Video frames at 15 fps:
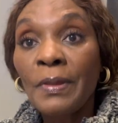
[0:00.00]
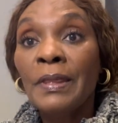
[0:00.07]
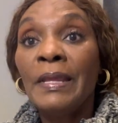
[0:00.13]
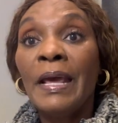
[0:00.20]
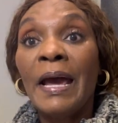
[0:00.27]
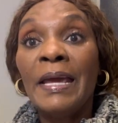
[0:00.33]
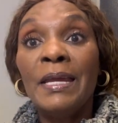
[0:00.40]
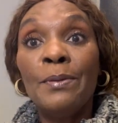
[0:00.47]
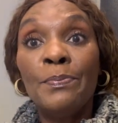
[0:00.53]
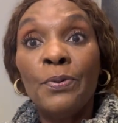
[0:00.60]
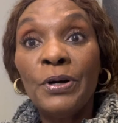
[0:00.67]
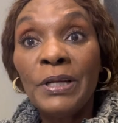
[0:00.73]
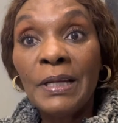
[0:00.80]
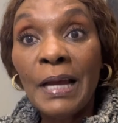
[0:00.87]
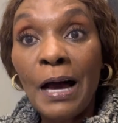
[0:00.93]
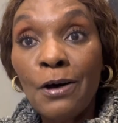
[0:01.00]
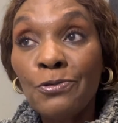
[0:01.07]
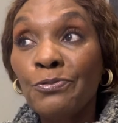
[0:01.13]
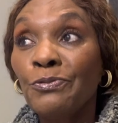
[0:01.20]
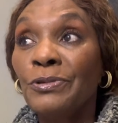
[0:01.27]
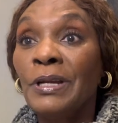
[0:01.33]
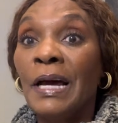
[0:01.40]
They are in a boarding house
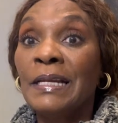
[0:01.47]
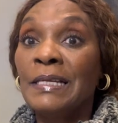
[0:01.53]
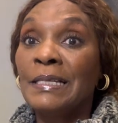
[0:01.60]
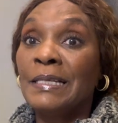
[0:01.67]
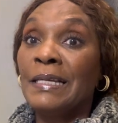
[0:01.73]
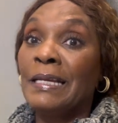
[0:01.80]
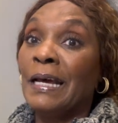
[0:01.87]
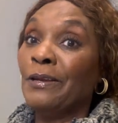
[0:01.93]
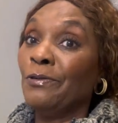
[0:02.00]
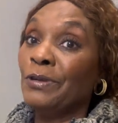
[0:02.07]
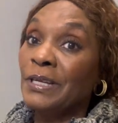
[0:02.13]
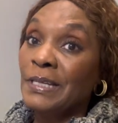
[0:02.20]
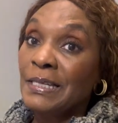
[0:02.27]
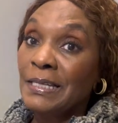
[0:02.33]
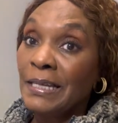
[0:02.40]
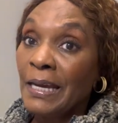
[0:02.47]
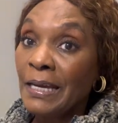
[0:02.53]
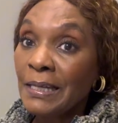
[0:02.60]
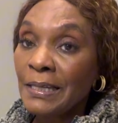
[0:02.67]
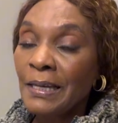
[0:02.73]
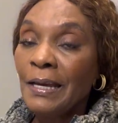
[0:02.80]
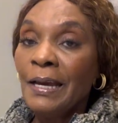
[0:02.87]
that is in another
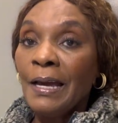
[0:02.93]
state.